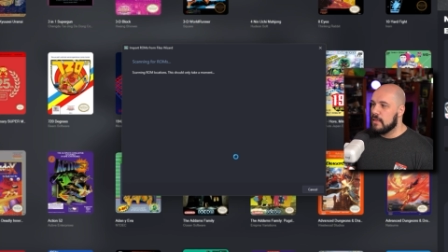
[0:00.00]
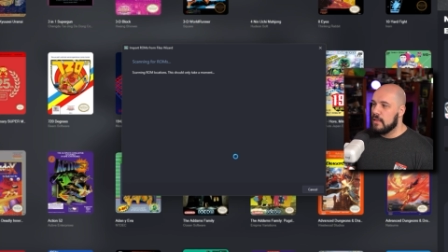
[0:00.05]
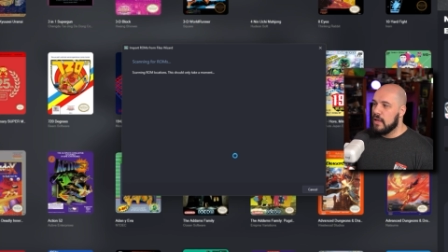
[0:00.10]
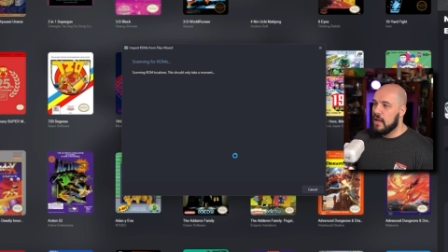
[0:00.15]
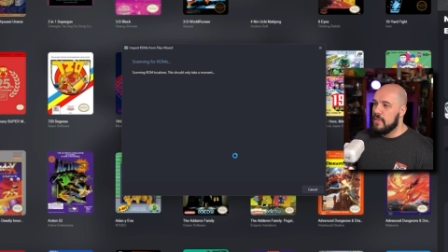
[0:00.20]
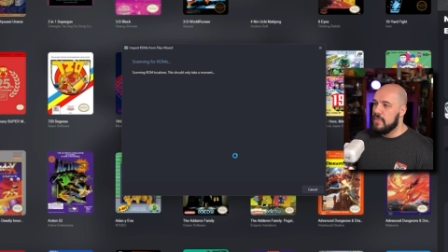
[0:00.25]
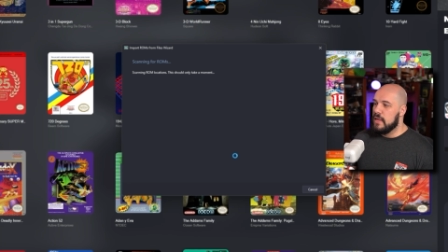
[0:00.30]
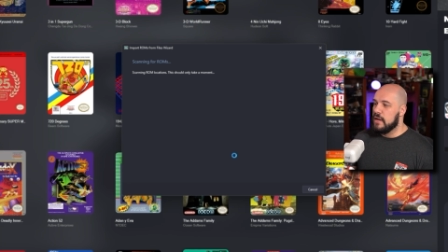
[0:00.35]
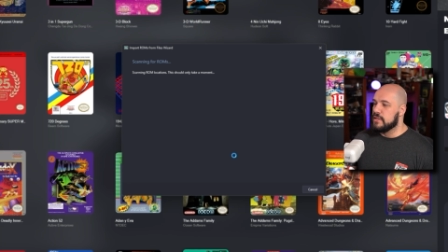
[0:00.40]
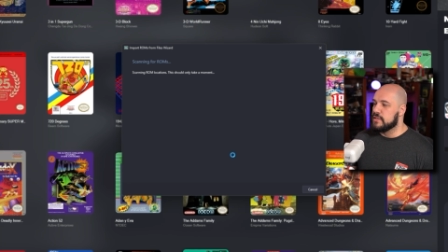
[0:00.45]

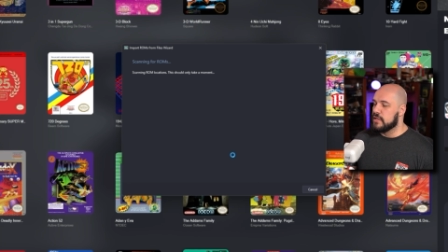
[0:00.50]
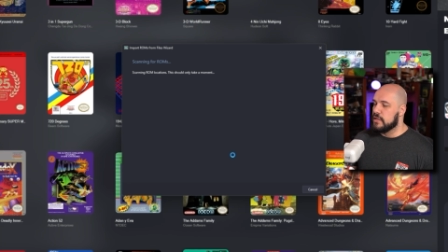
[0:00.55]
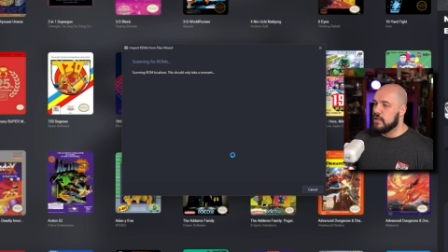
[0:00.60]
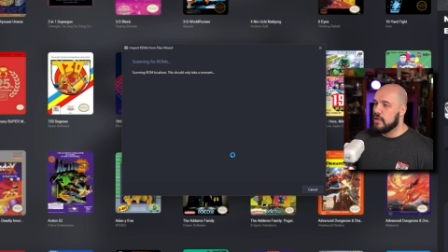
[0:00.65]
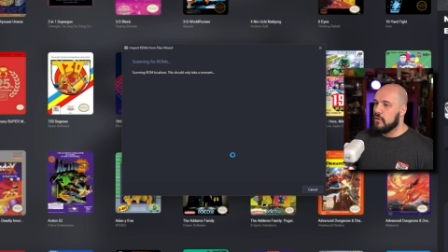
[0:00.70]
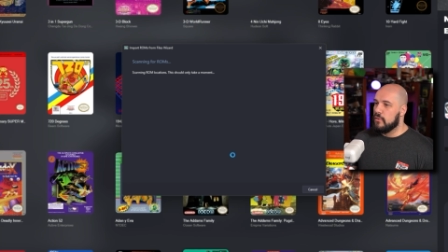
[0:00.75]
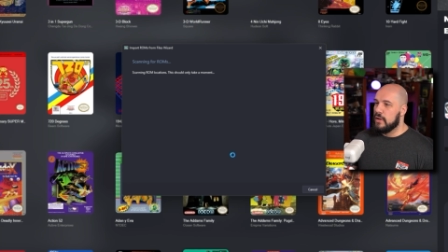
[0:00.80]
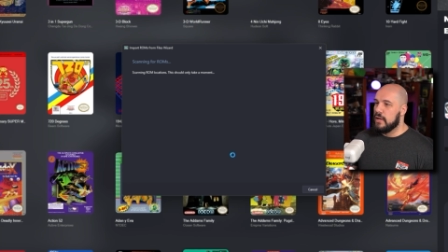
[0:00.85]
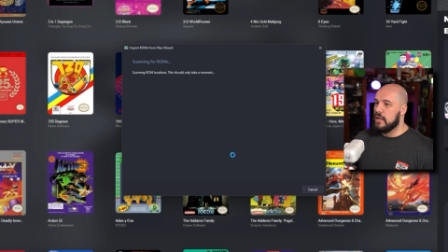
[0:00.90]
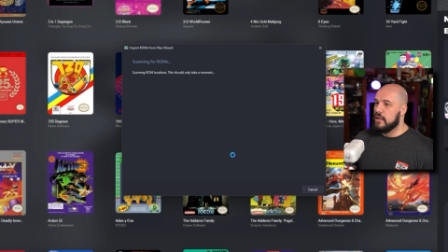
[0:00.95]
And then it's going to
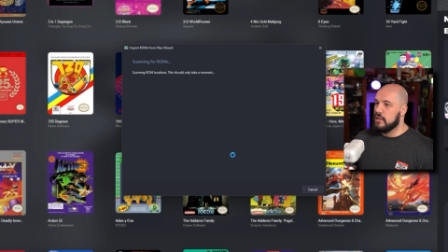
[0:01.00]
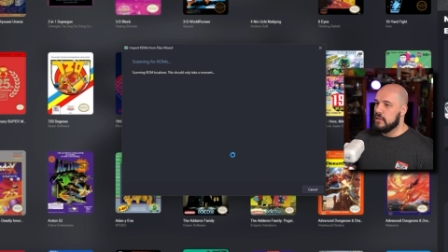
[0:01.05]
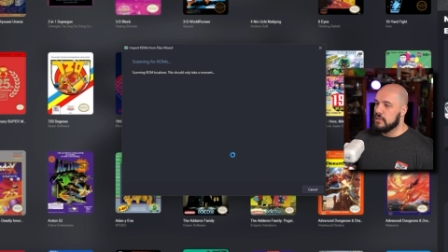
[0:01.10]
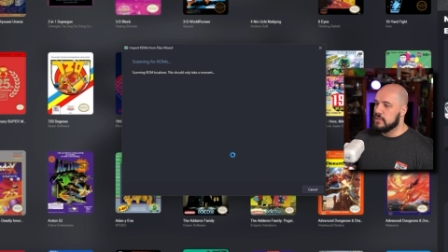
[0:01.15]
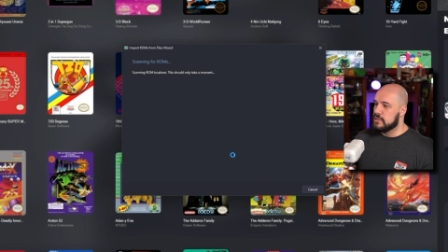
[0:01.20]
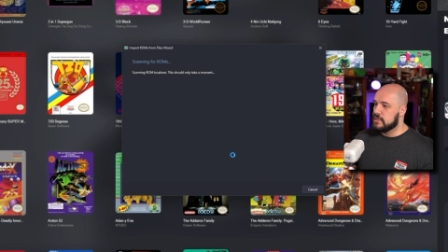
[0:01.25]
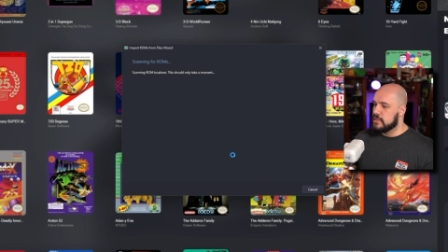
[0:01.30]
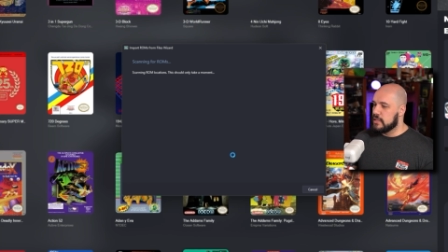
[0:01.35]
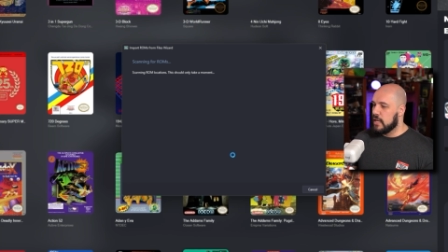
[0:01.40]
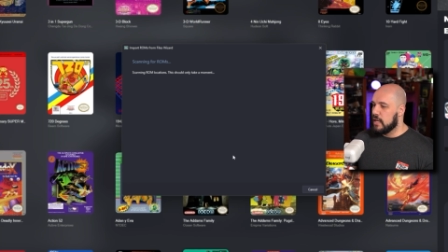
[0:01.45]
go ahead and
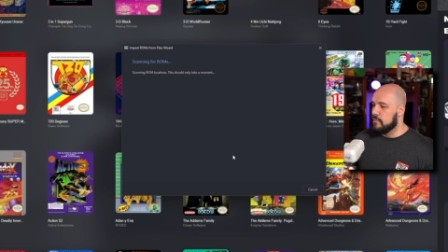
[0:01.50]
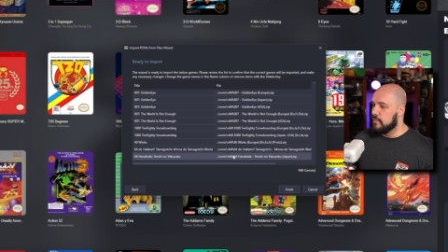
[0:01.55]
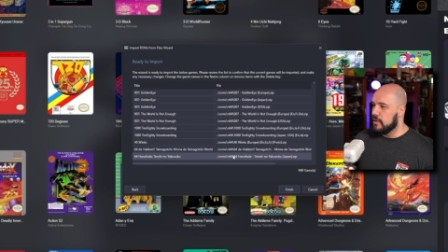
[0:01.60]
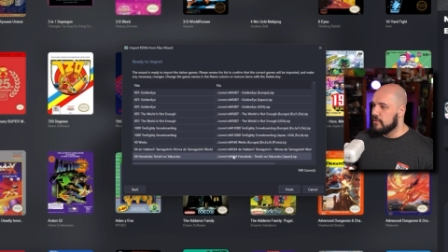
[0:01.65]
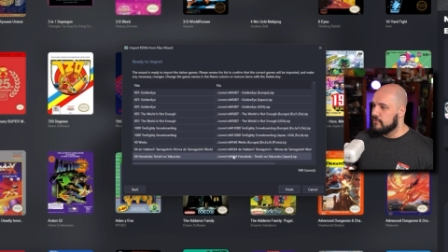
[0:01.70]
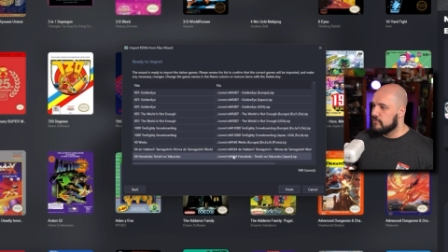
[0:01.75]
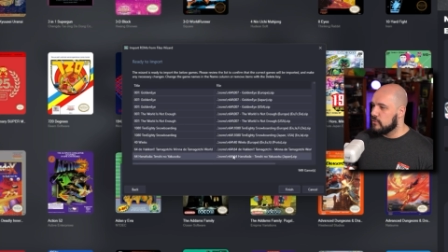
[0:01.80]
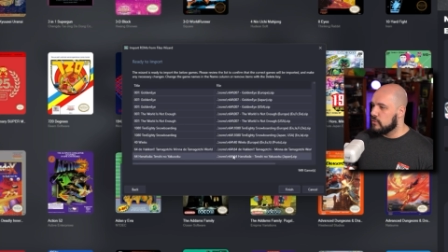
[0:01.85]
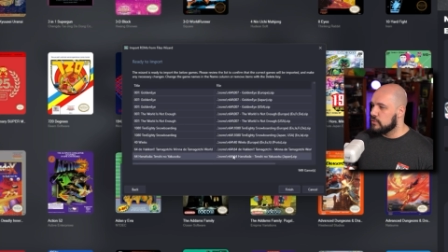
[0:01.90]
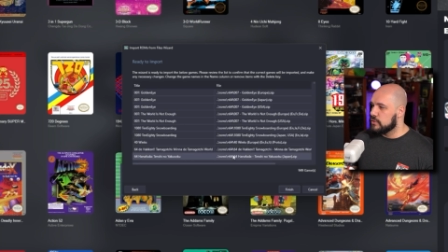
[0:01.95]
scan my
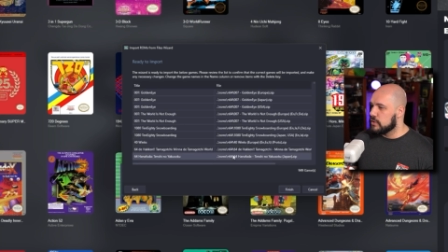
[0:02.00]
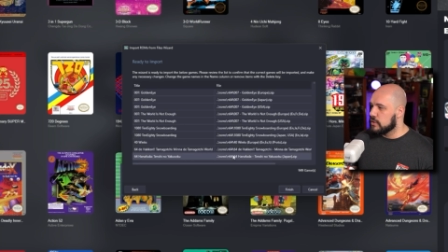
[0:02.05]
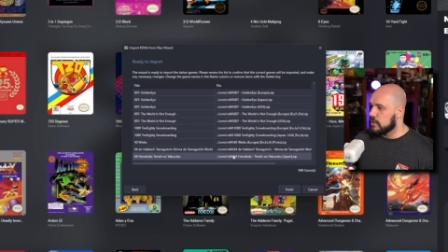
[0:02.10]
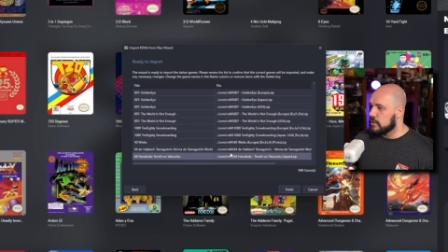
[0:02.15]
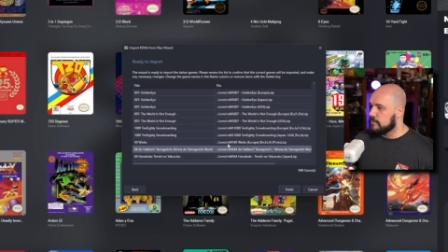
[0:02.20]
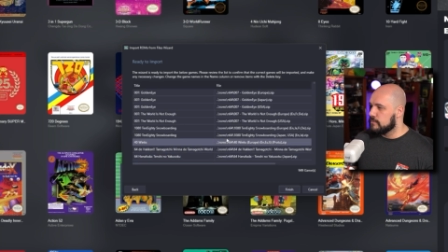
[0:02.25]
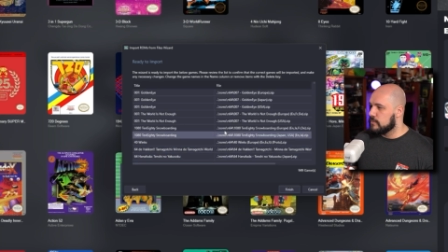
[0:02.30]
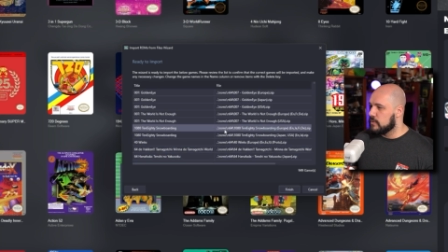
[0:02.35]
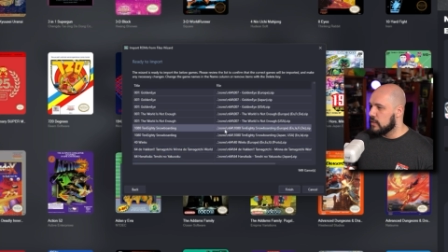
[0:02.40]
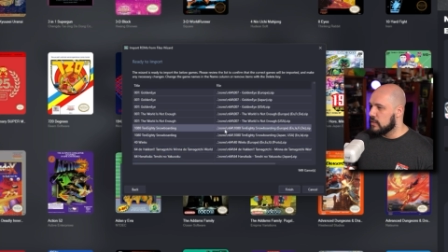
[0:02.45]
folder.